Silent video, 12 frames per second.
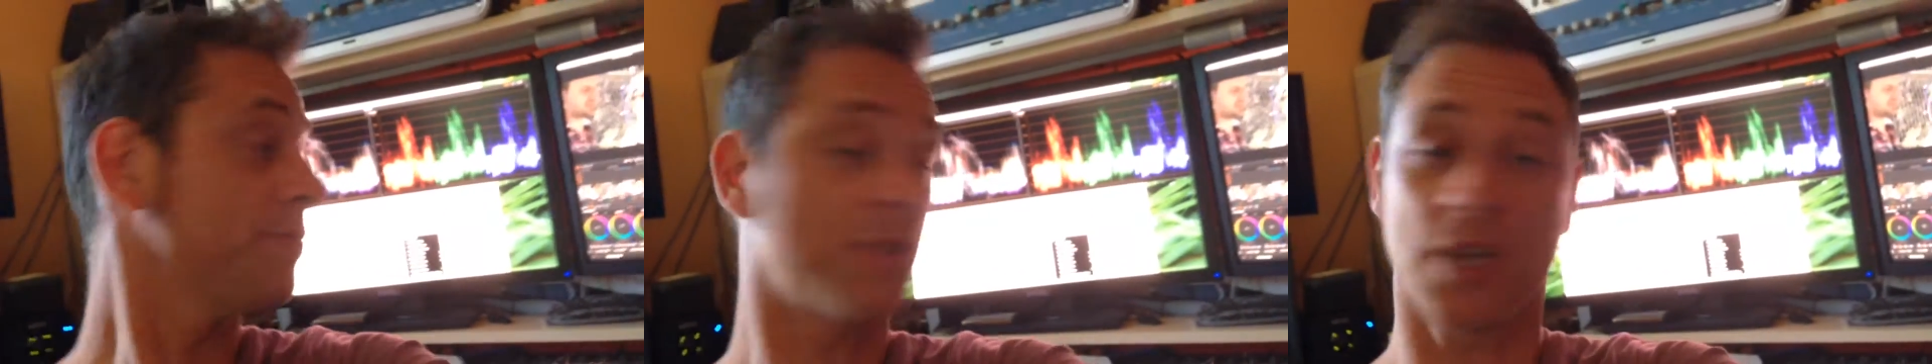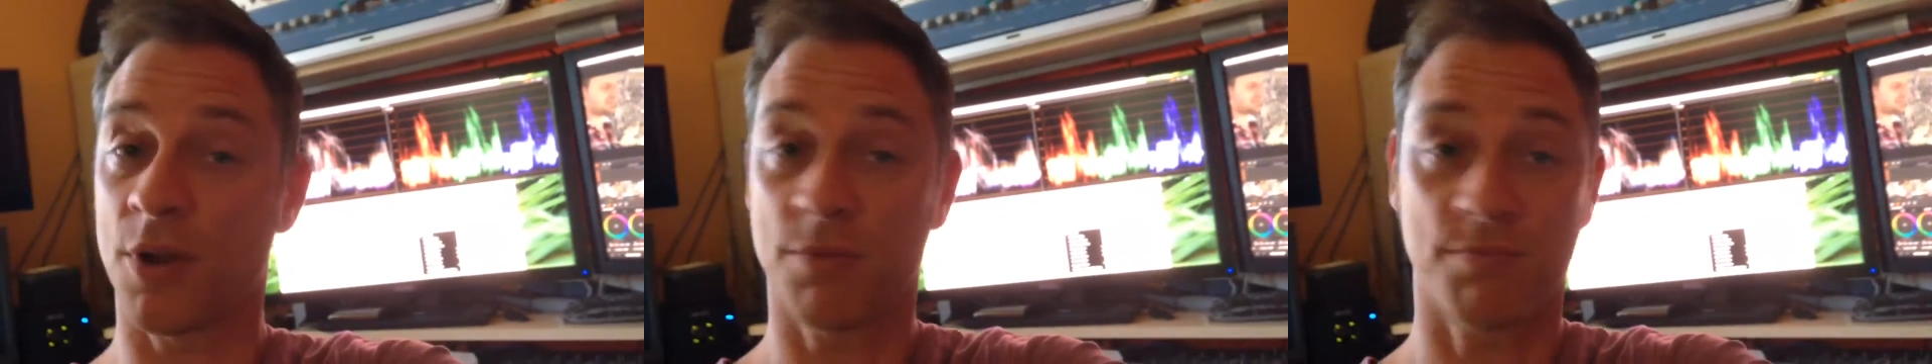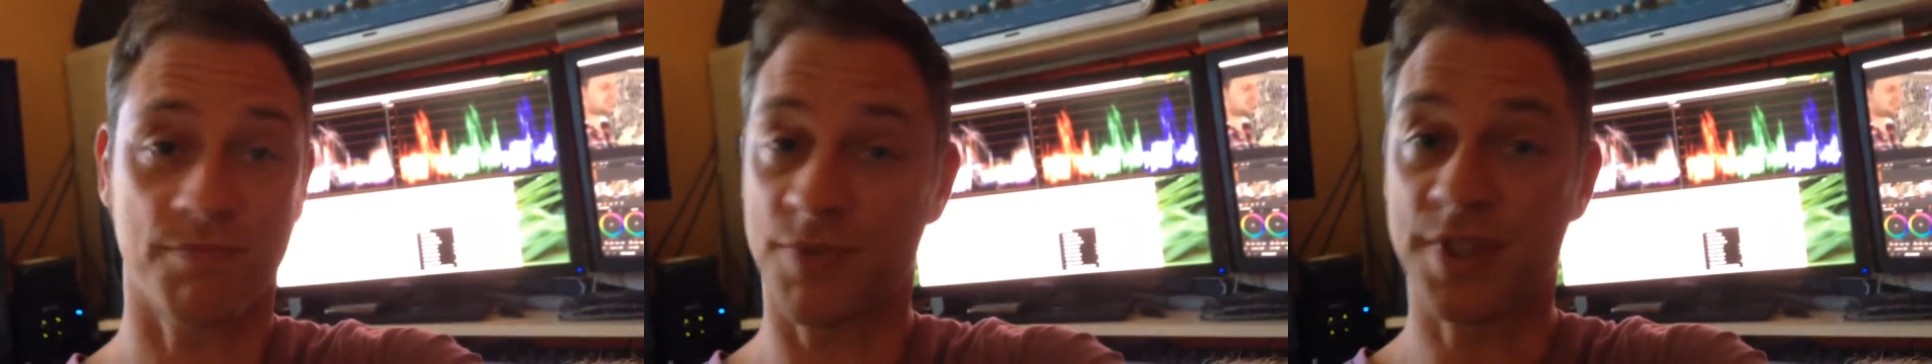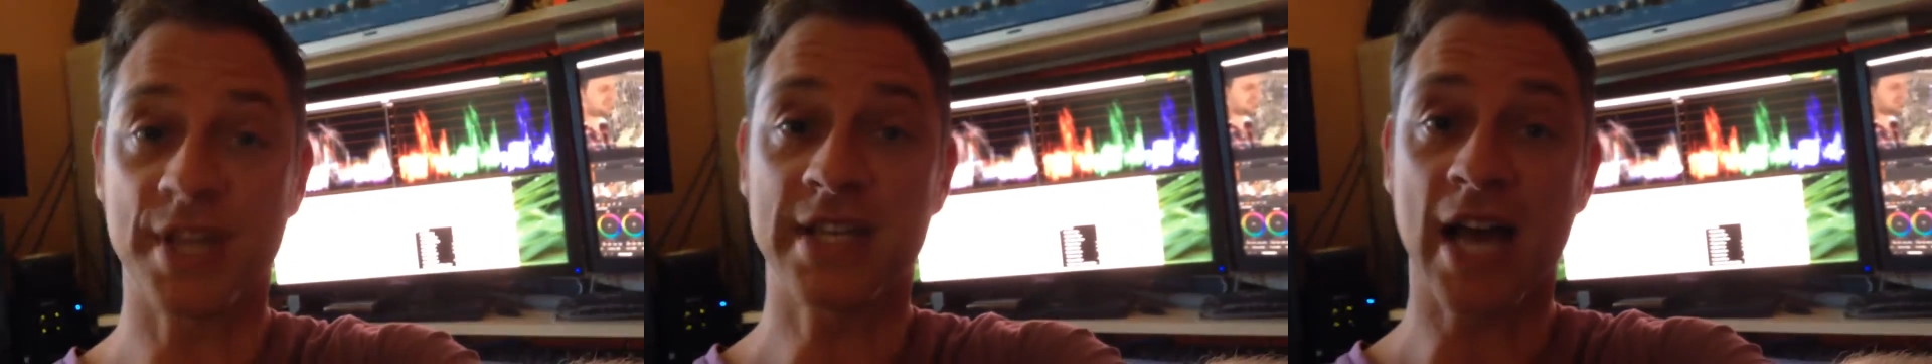so
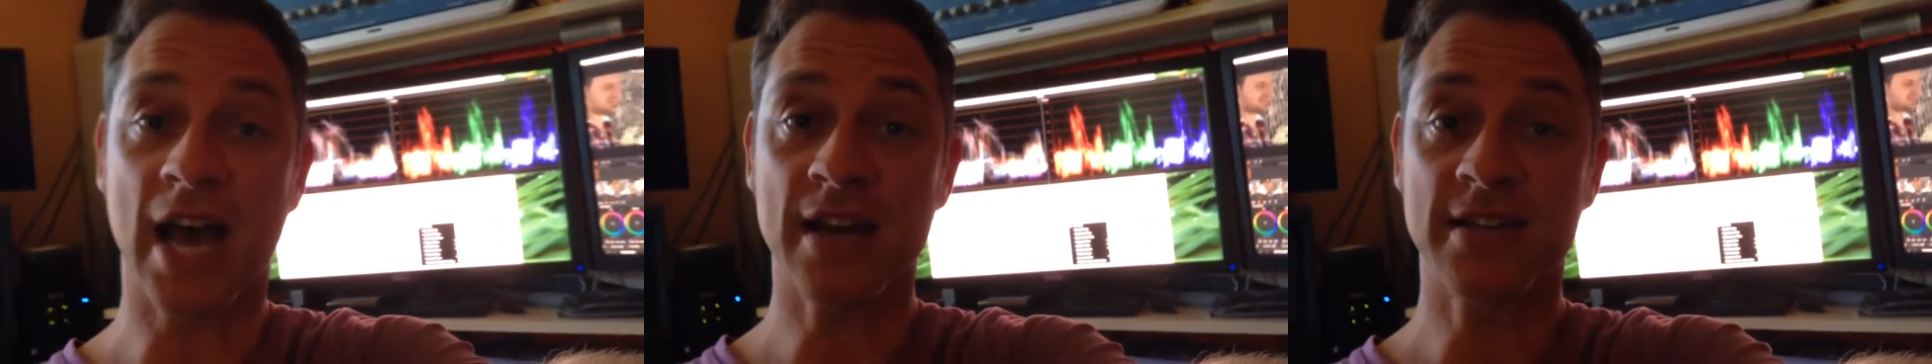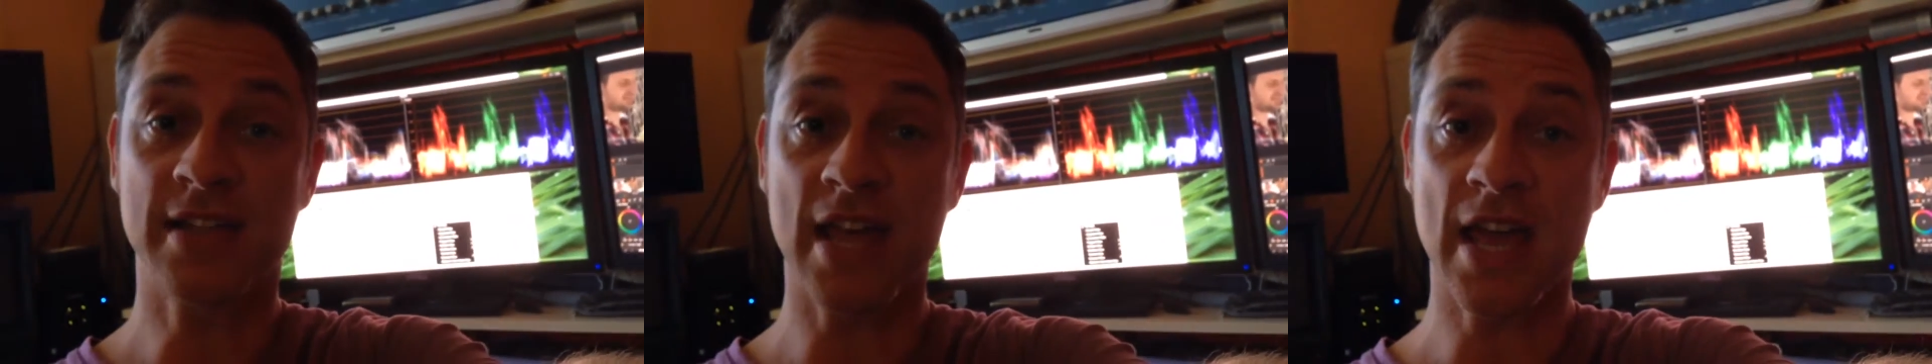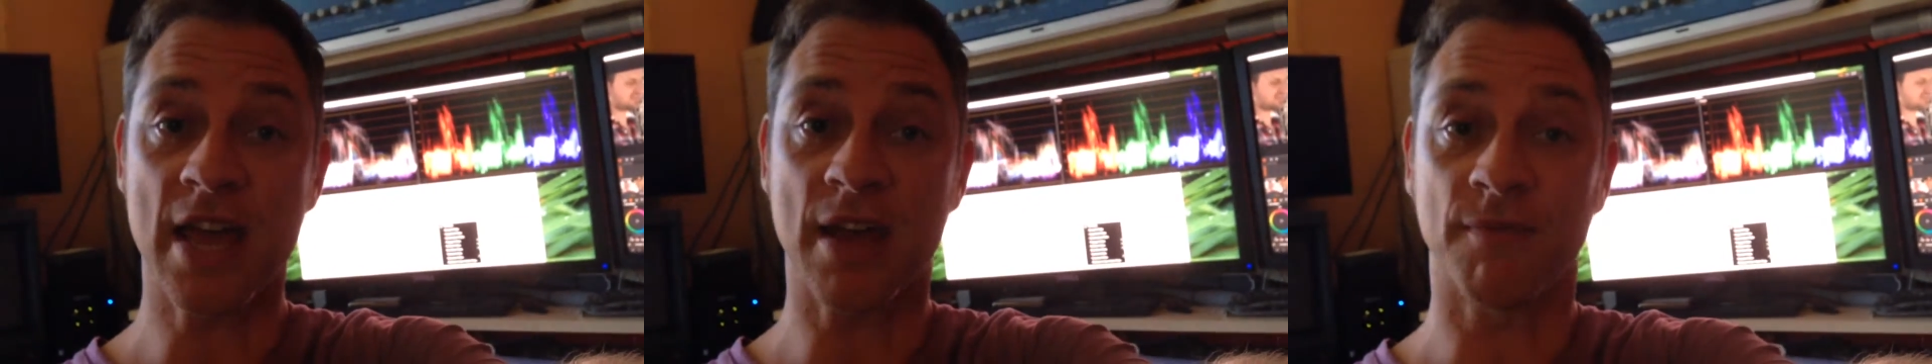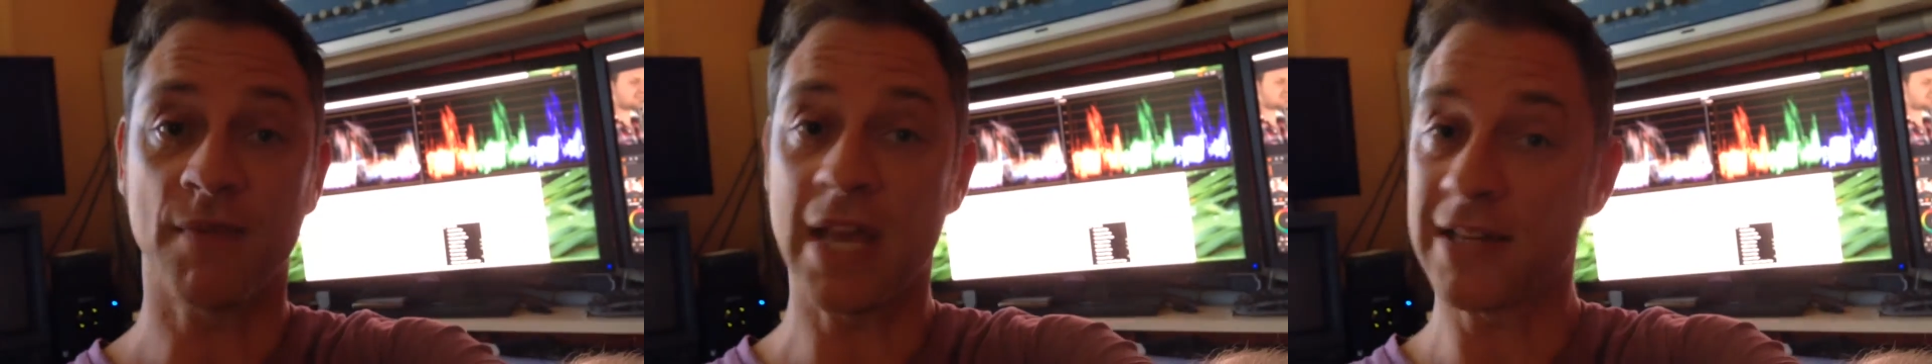the data's there.
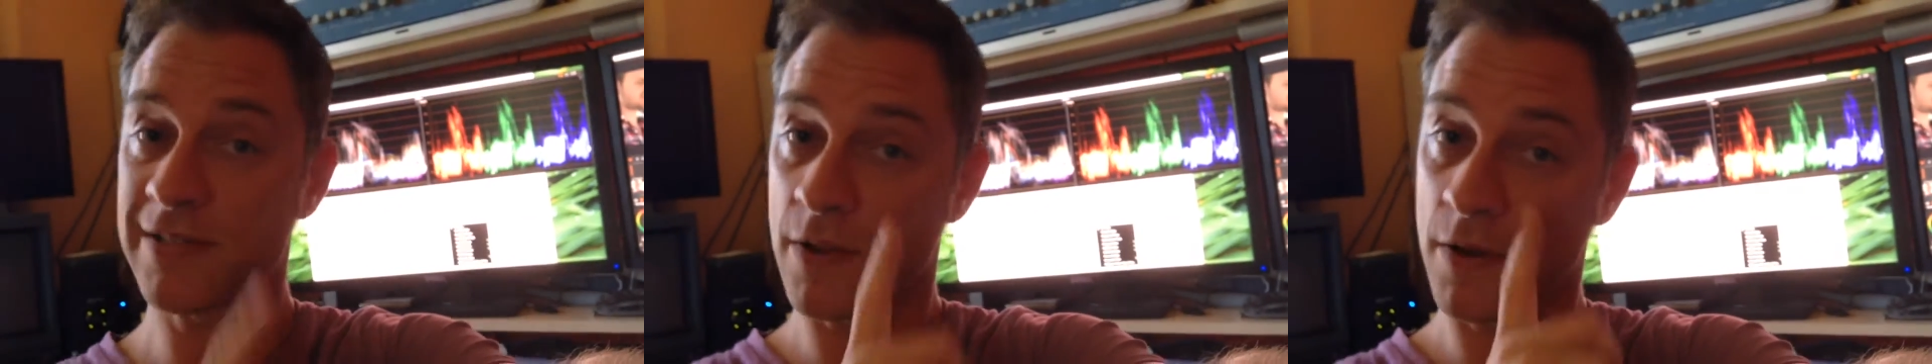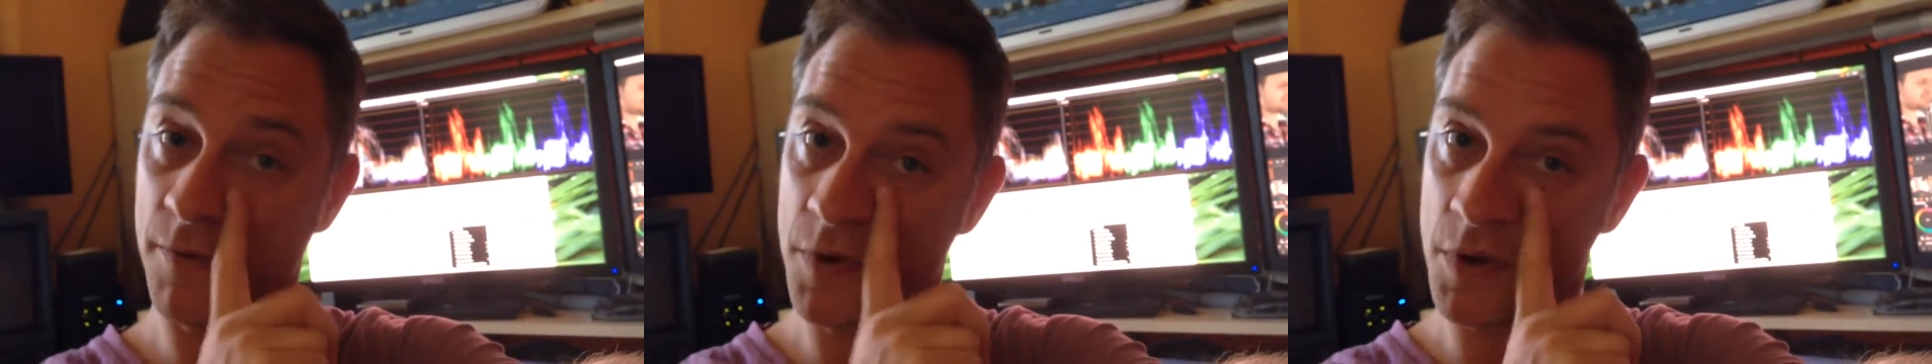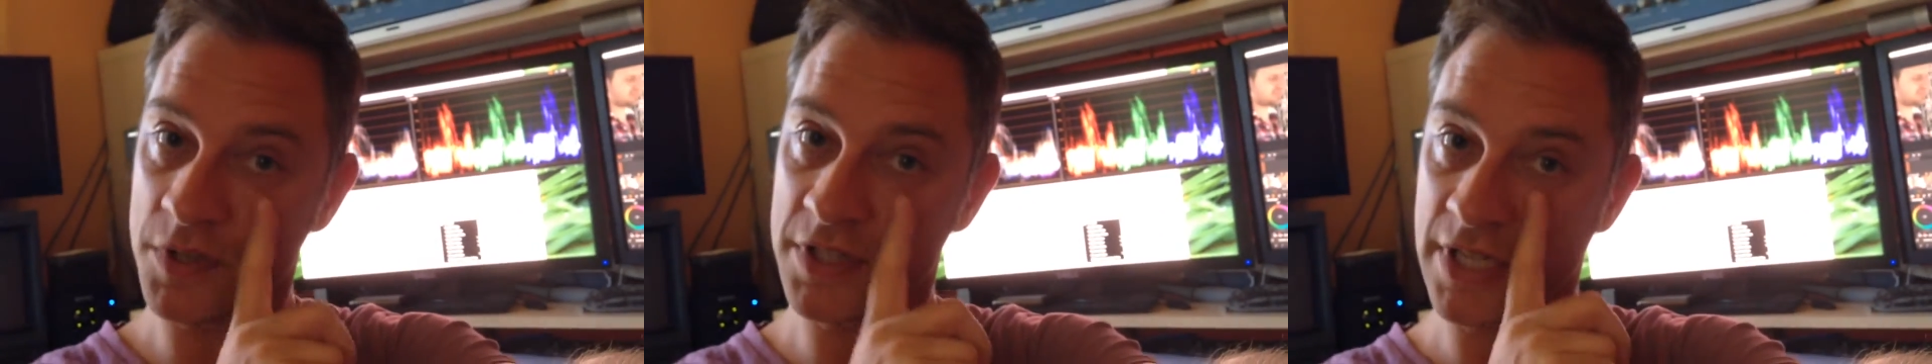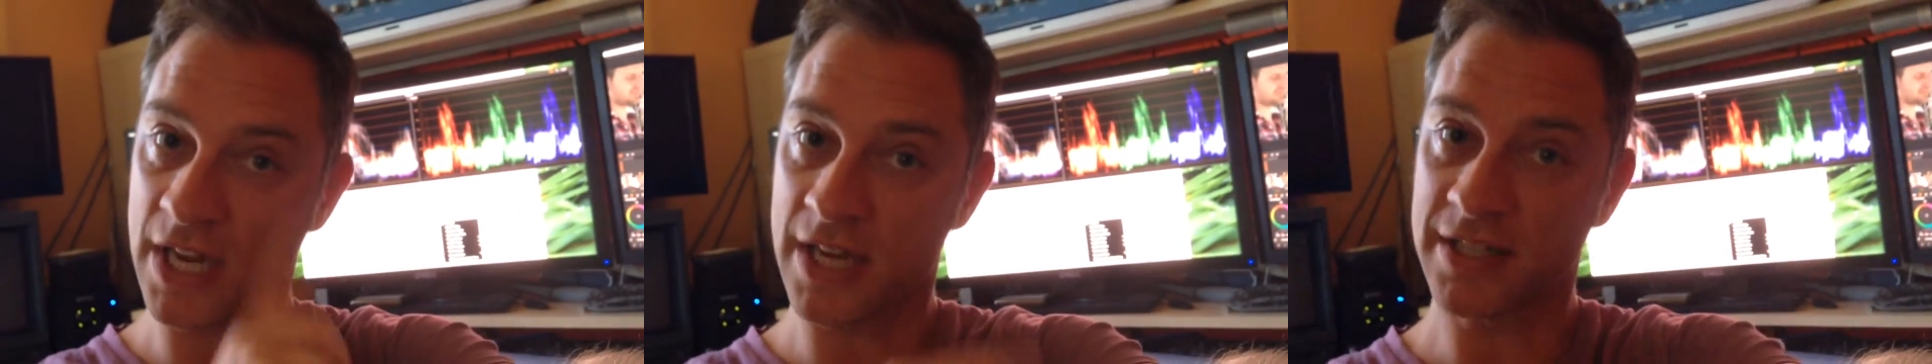S-Log, of
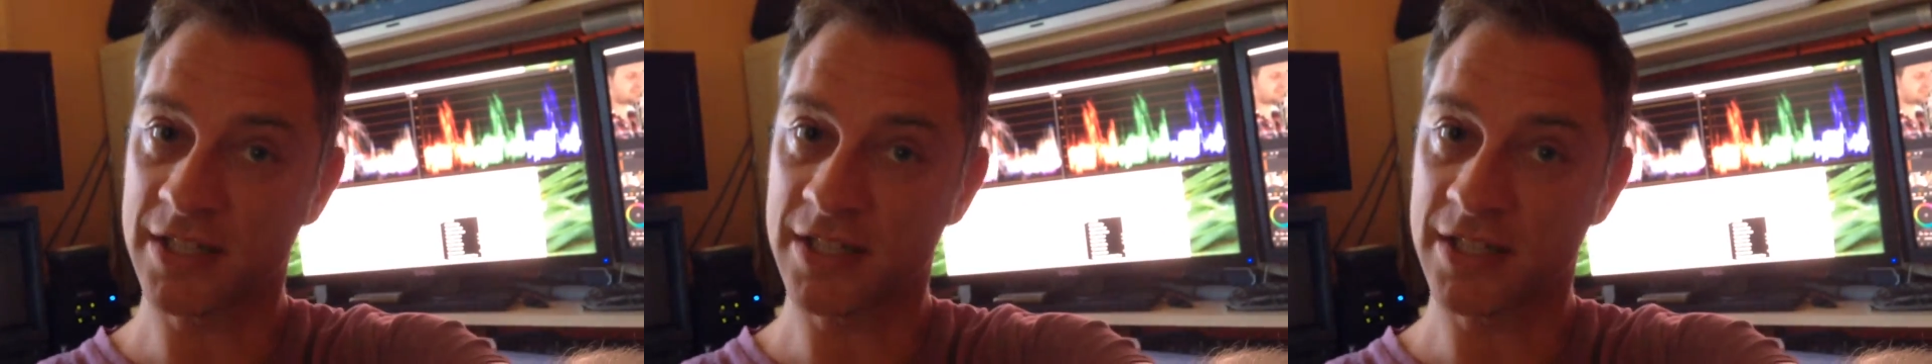course, uh,